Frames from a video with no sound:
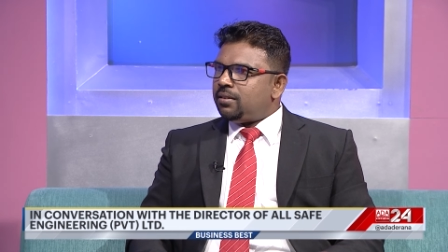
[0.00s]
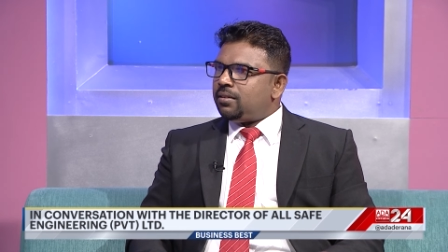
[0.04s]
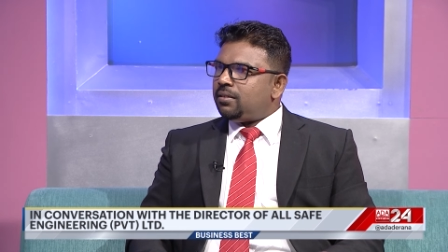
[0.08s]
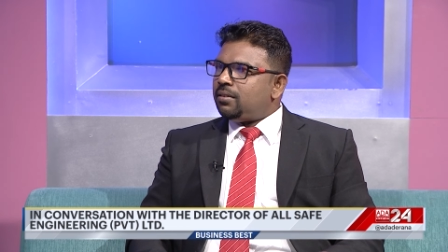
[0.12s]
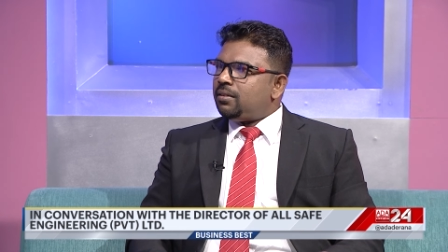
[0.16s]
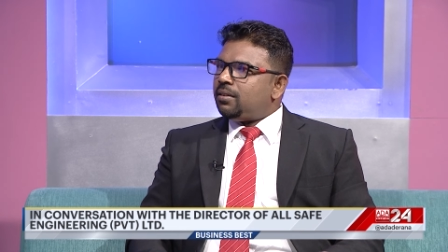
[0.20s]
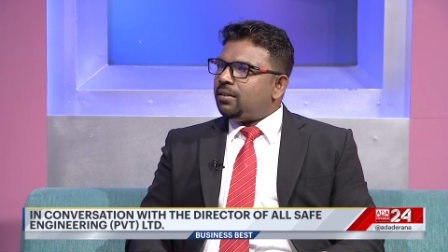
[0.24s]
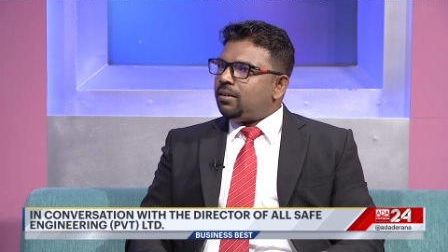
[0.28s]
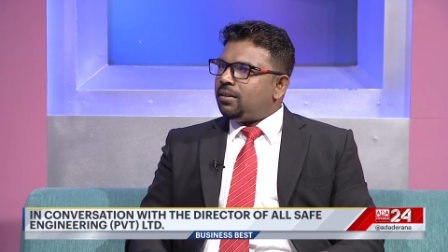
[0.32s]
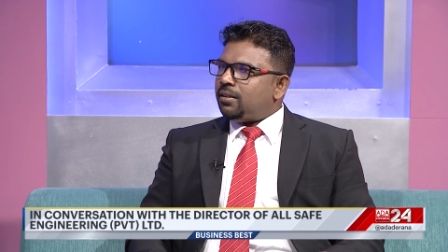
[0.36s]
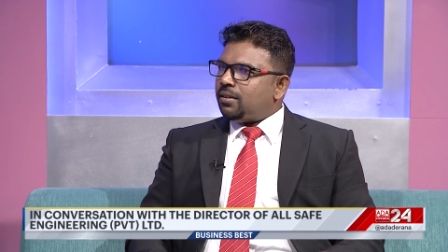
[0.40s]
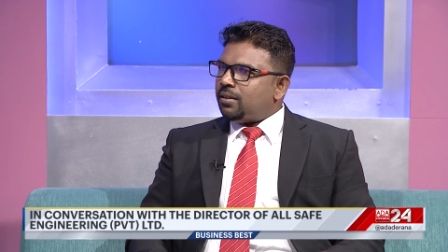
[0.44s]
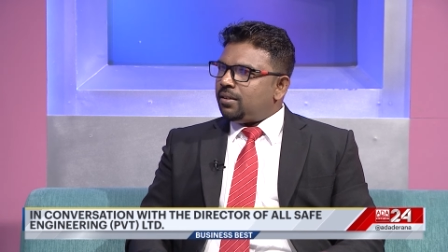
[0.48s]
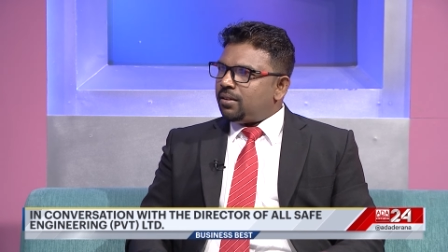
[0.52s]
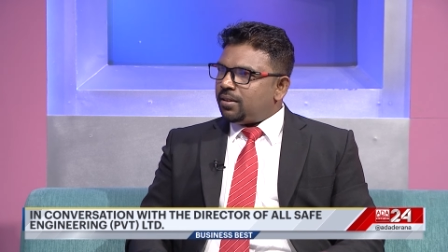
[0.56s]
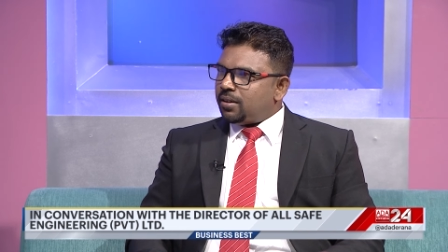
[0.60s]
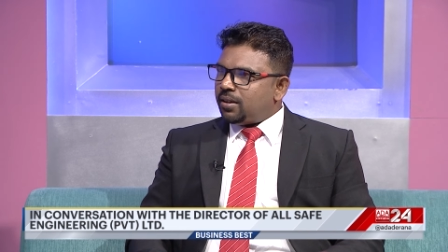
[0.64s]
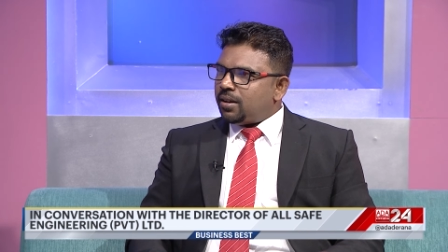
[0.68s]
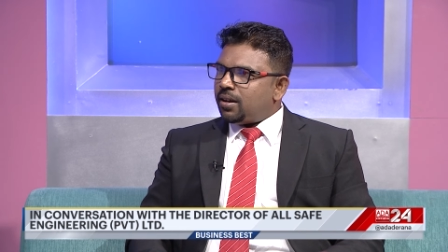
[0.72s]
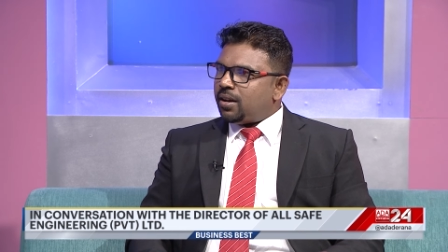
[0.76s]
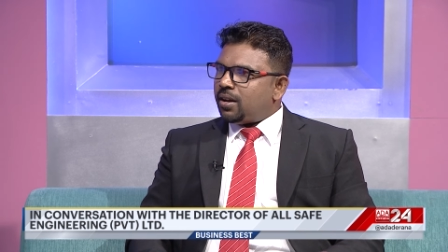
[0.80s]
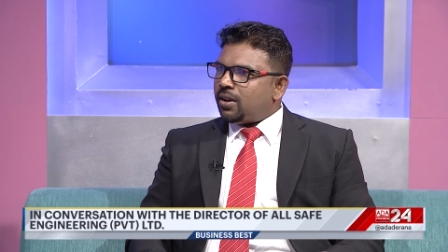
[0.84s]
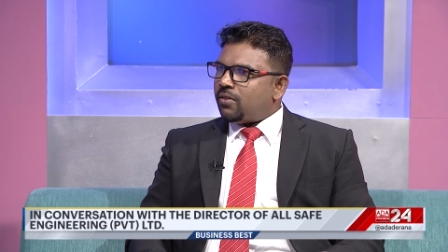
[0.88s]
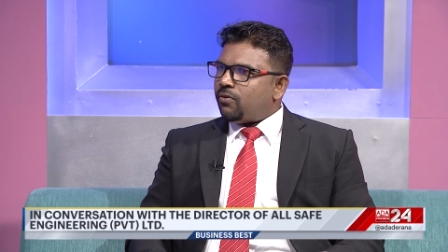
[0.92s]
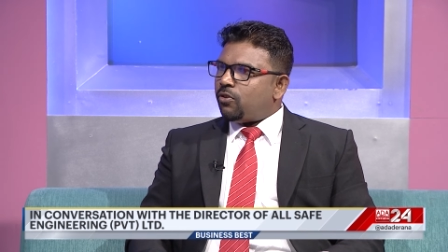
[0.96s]
okay
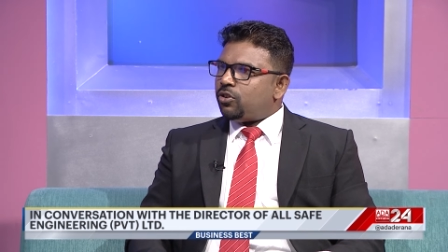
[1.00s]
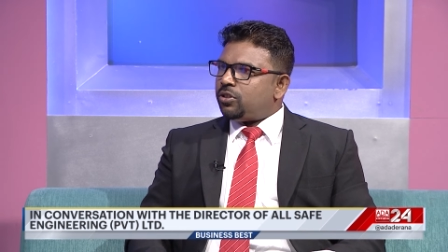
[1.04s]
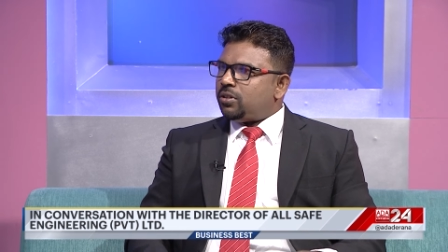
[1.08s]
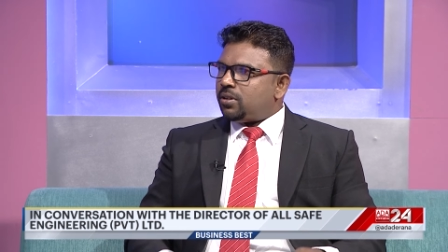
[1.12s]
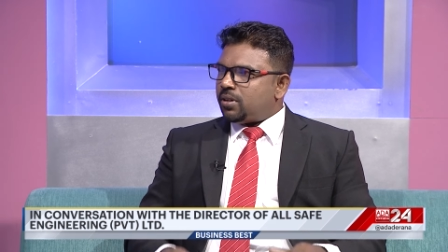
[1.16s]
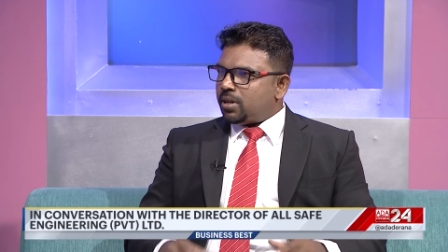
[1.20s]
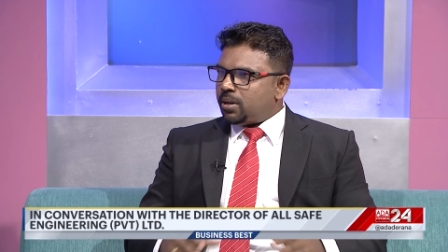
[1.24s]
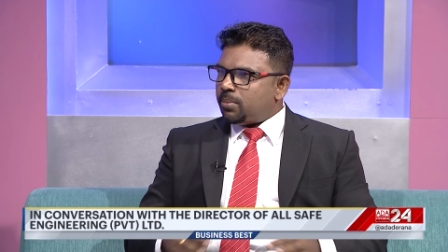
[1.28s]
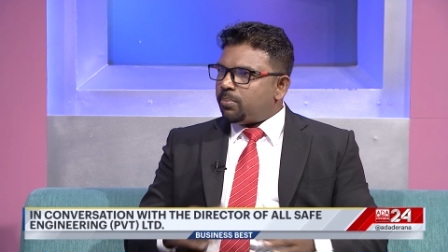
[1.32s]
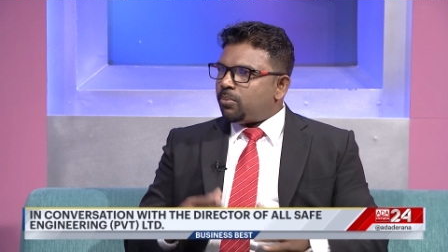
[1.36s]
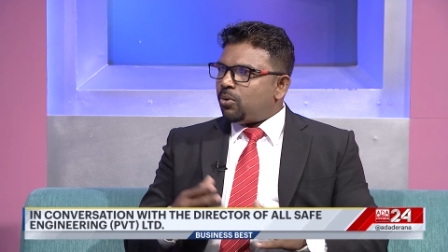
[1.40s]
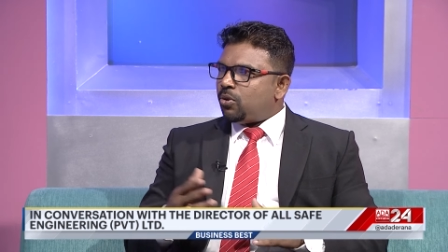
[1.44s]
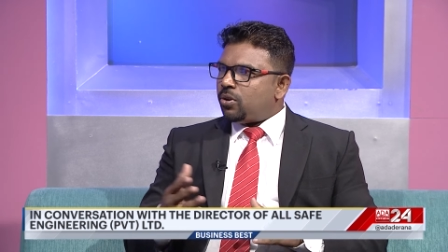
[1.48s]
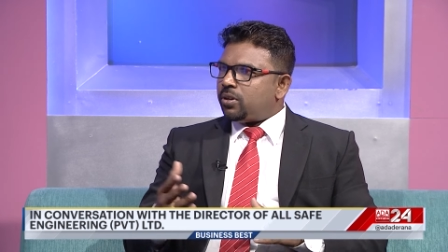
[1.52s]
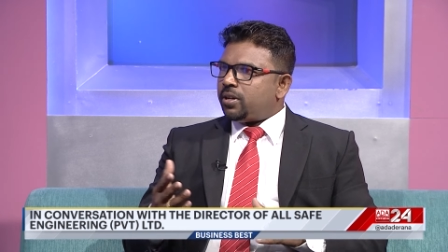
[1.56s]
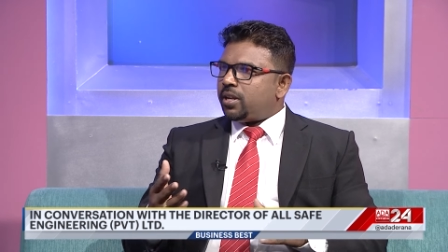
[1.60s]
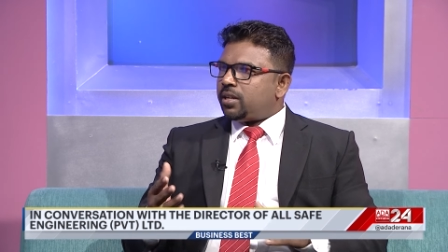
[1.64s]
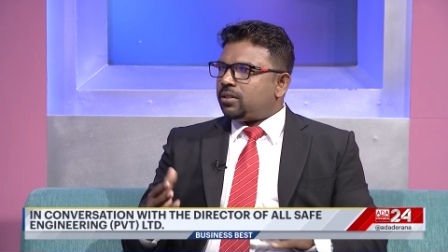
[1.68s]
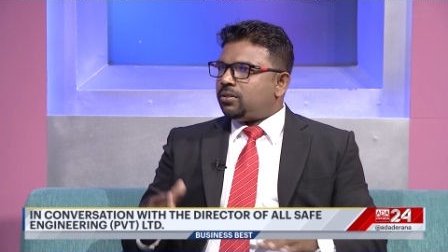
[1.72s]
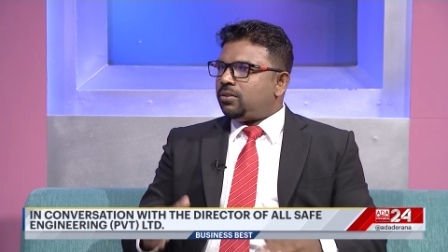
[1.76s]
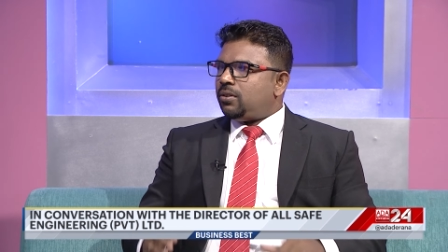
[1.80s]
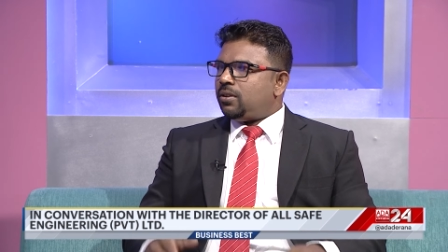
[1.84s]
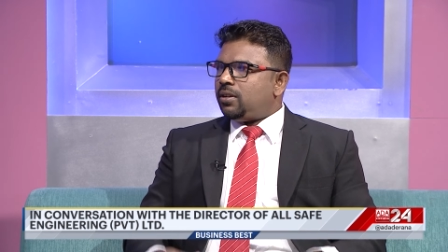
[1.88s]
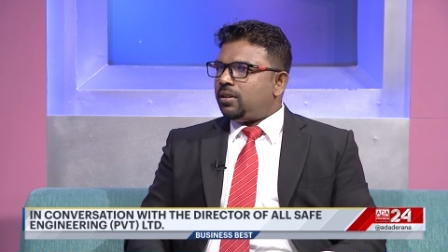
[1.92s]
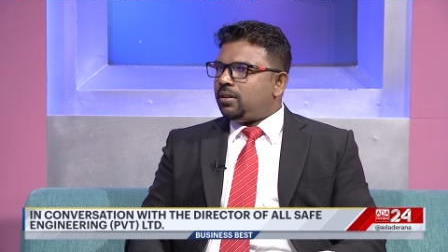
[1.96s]
uh, for the report
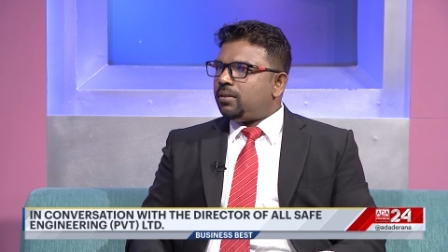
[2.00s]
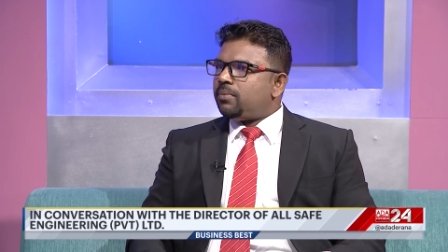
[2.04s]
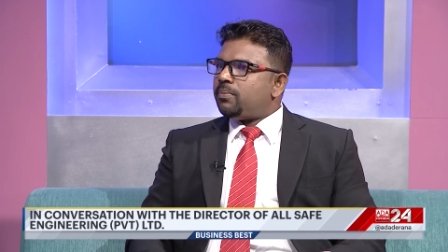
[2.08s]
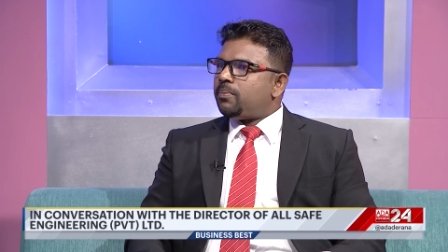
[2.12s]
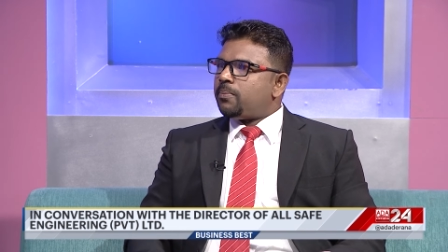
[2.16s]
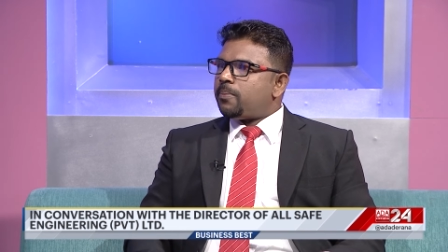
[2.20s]
actually